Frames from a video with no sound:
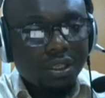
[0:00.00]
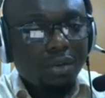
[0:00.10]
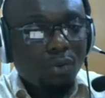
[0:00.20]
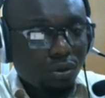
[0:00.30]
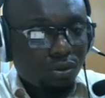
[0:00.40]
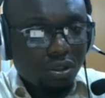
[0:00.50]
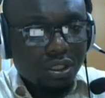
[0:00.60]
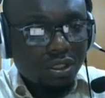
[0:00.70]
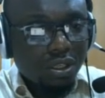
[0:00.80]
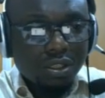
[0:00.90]
What we just
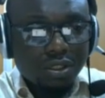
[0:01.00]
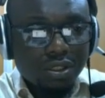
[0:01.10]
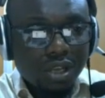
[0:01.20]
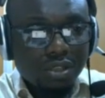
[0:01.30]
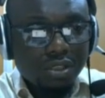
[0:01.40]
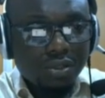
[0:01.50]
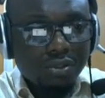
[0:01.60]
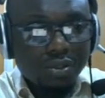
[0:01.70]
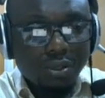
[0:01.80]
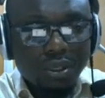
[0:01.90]
did is not the total
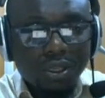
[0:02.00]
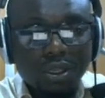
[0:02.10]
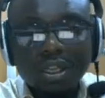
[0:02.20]
sales. Okay,